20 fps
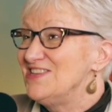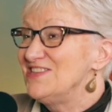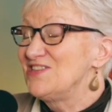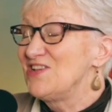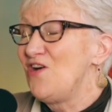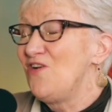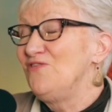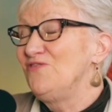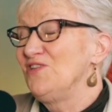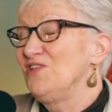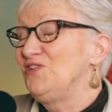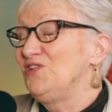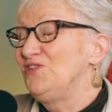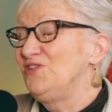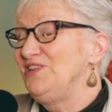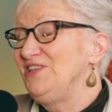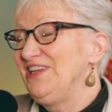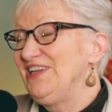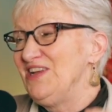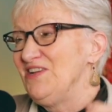so for the
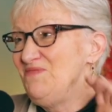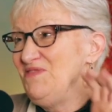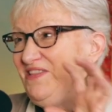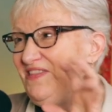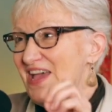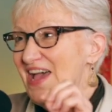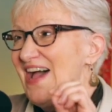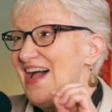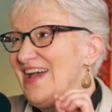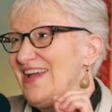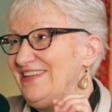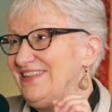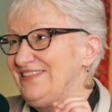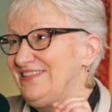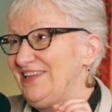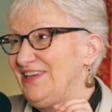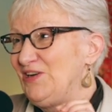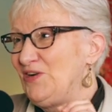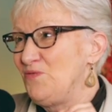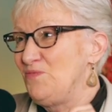Lord to give me that
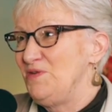little